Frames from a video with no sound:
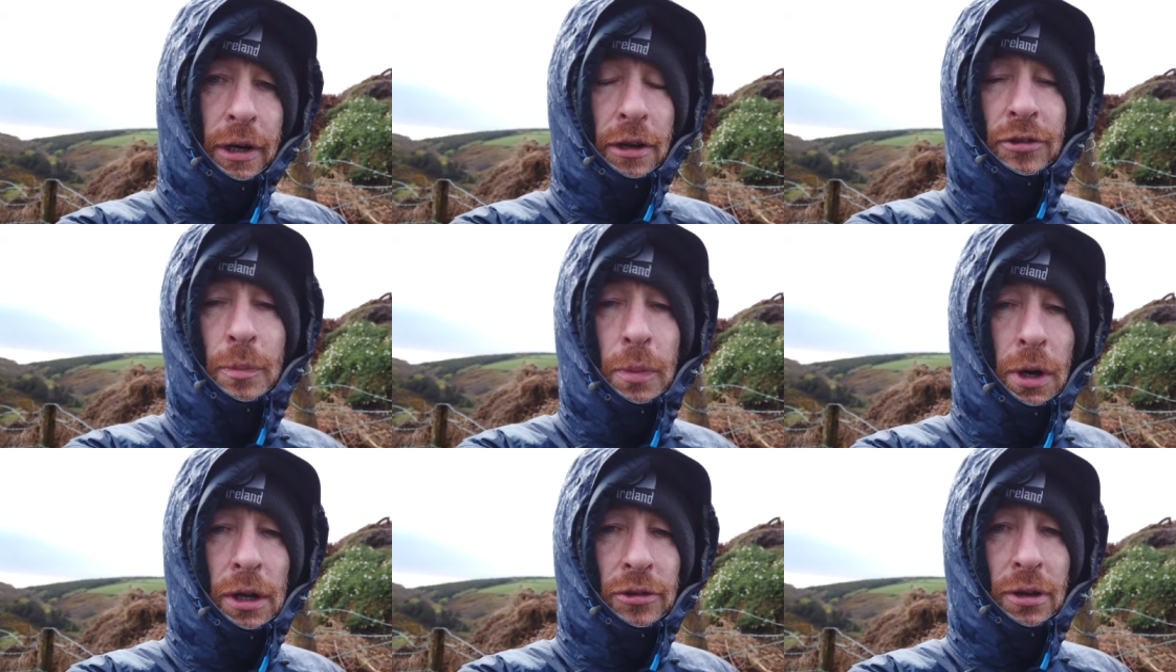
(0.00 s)
very
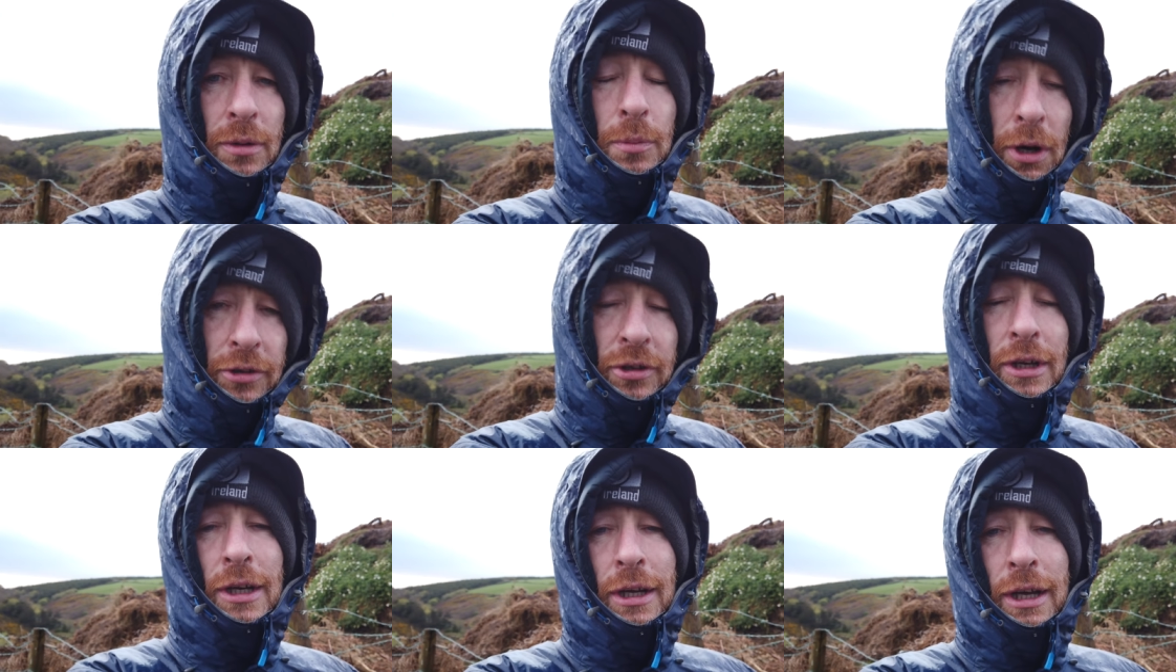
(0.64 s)
disappointing.
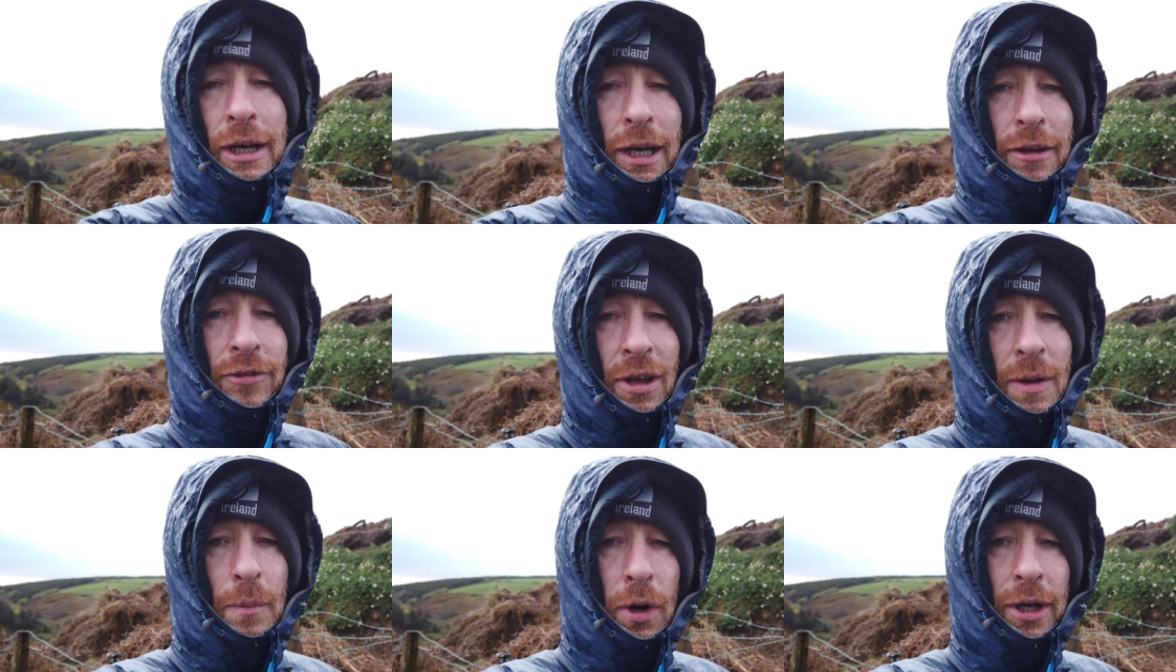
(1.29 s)
But at the
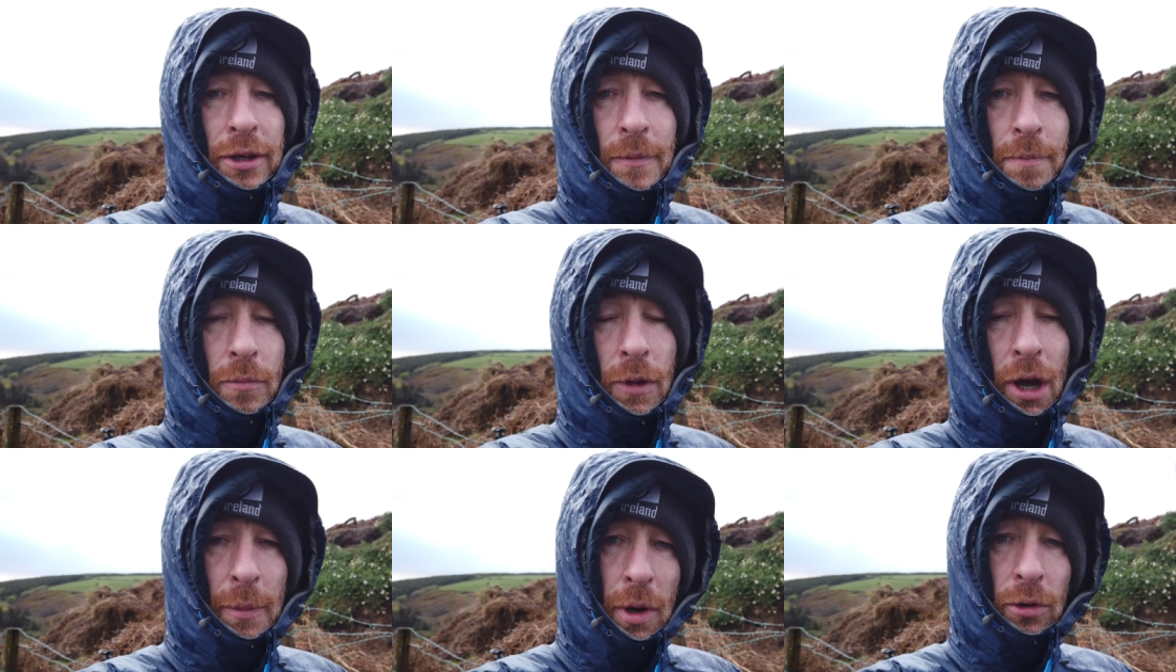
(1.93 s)
same point,
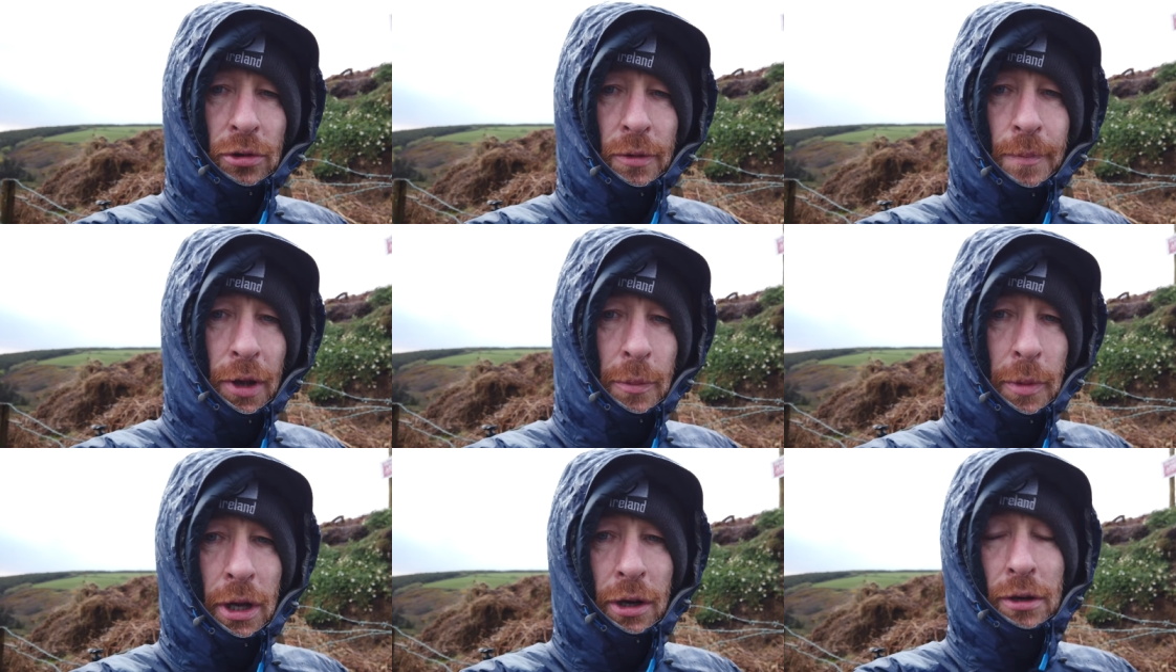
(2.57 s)
I'm out,
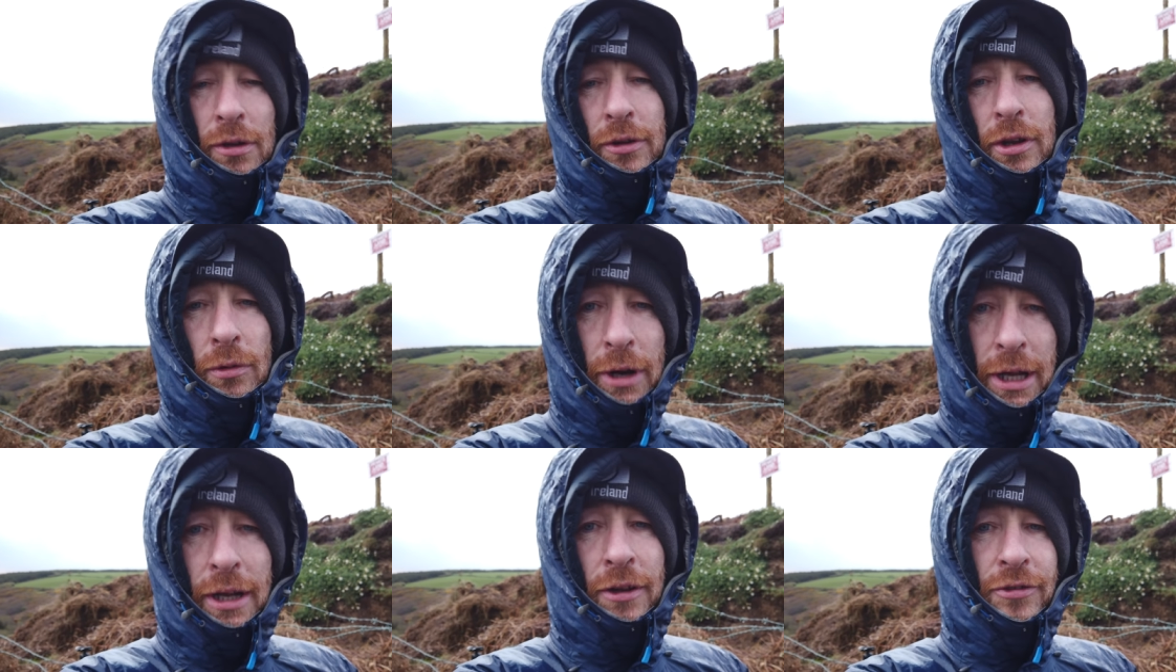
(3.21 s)
I'm here, the
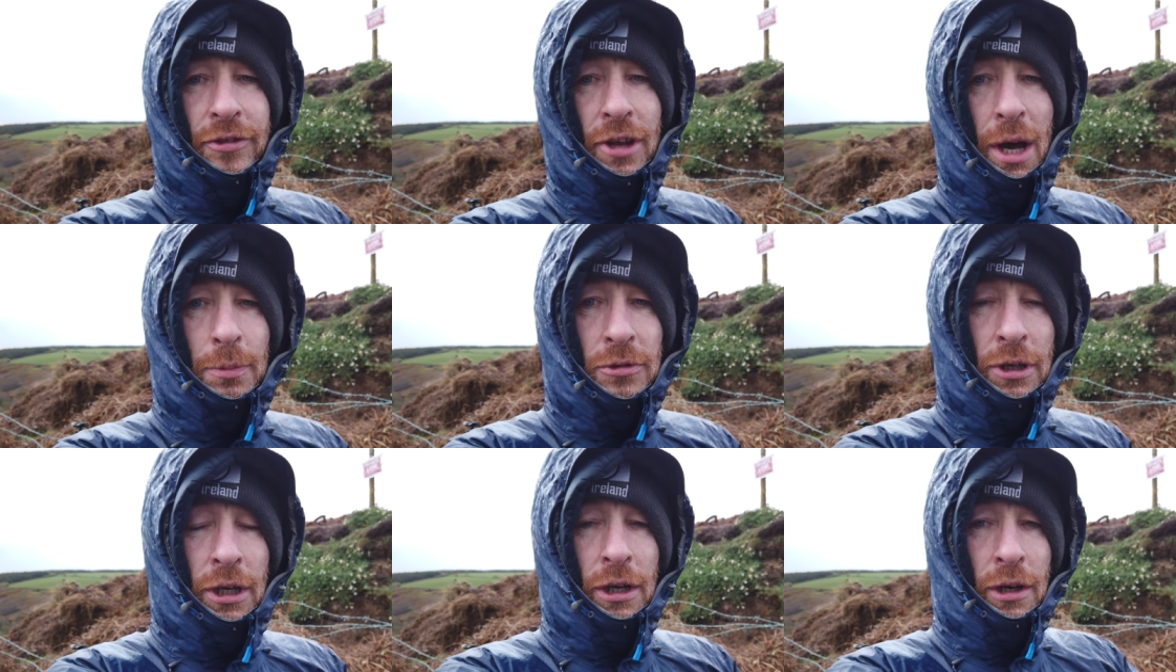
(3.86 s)
rain has
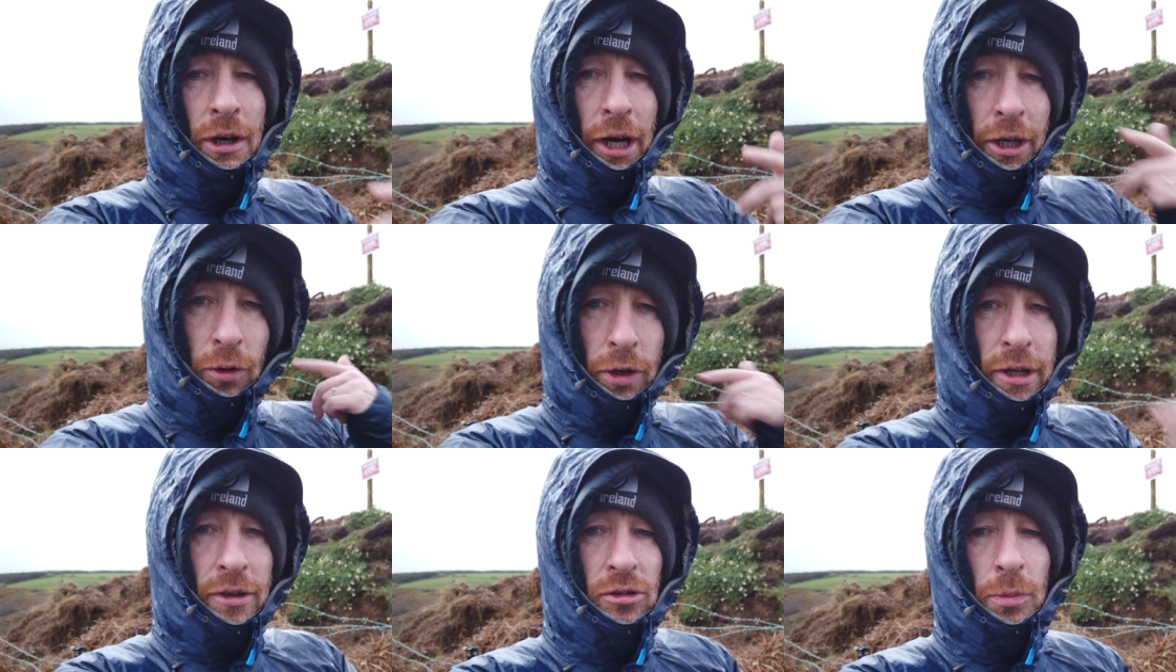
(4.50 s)
stopped, I
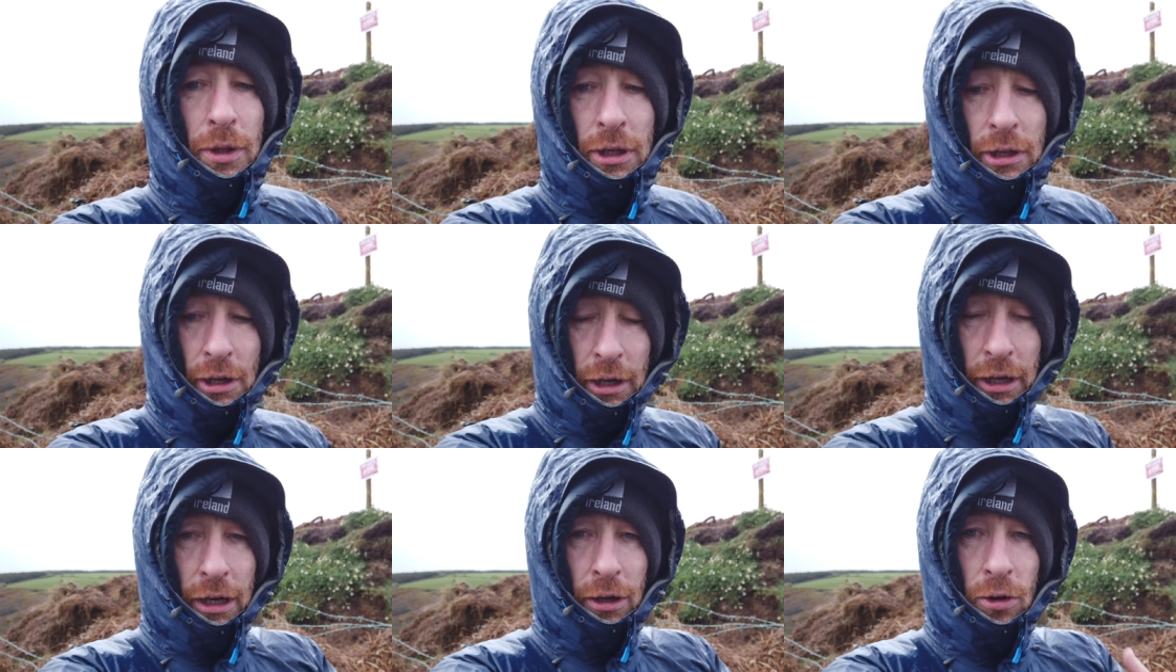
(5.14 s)
don't need to
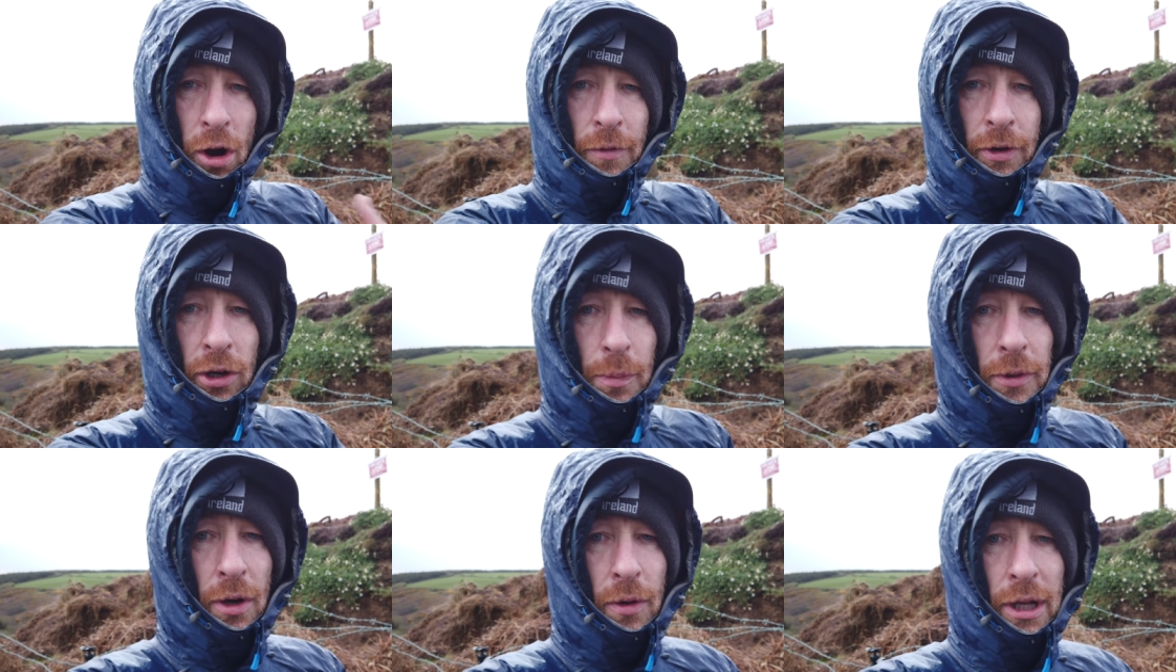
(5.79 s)
be covered
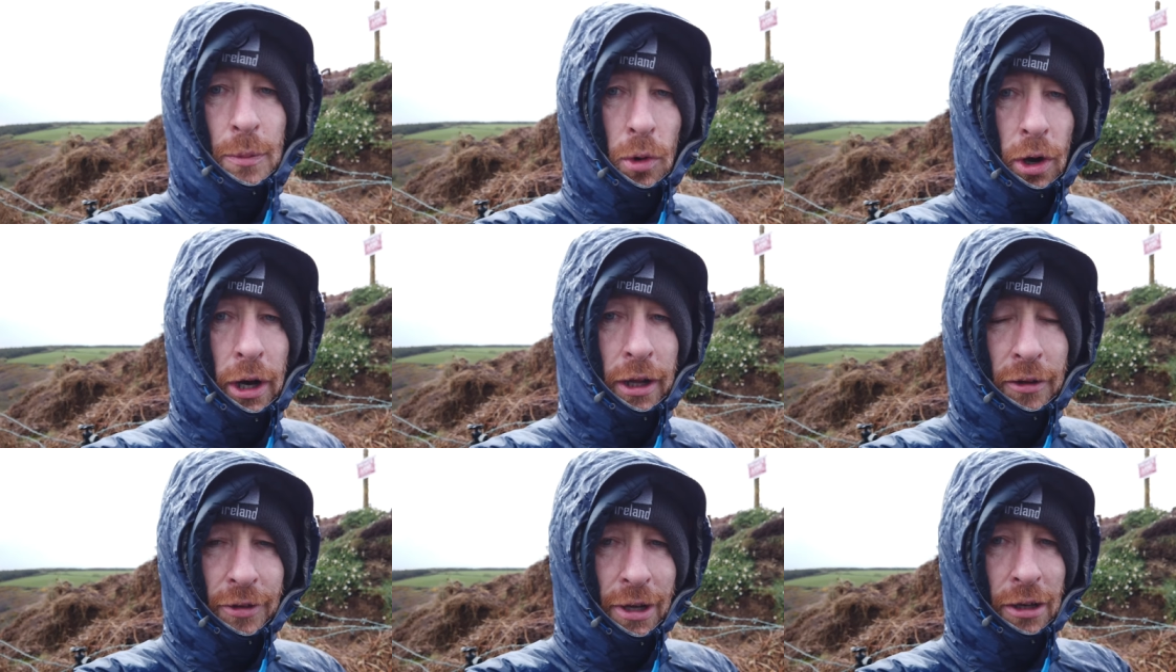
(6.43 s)
up now anymore,
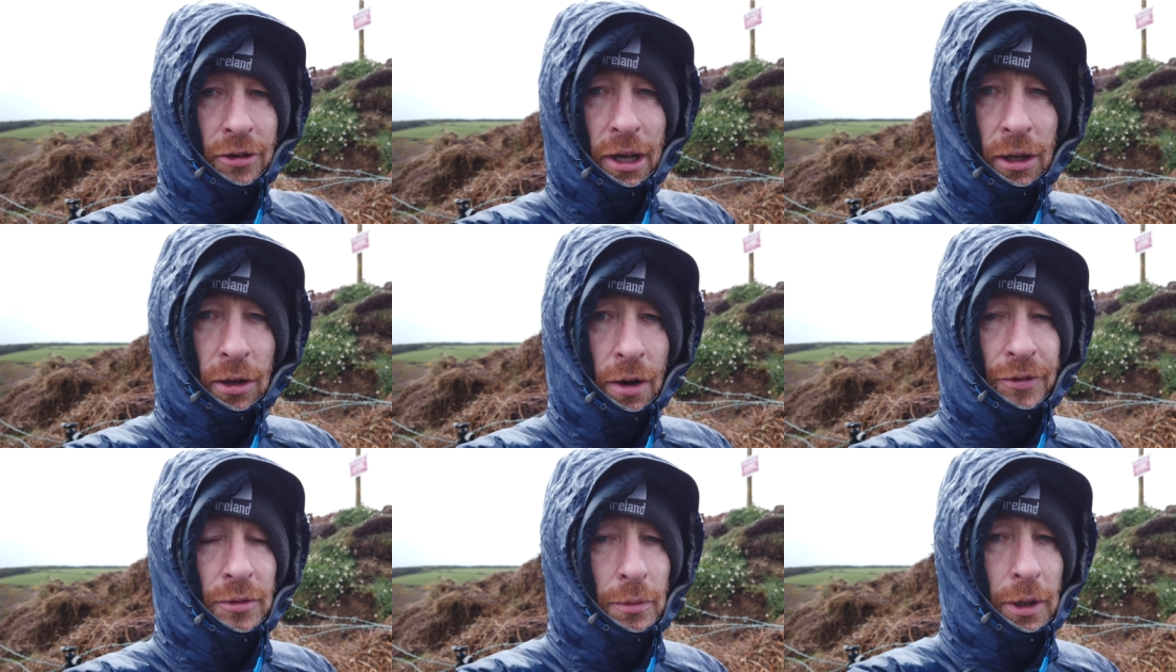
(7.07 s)
I can start taking
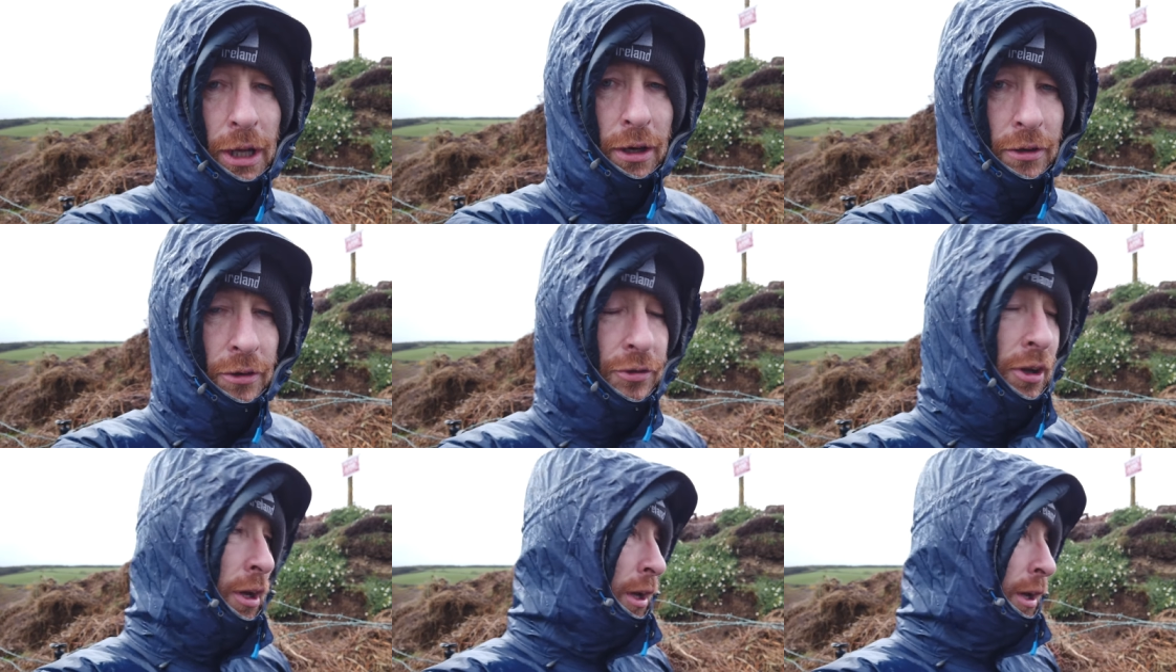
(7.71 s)
off some layers,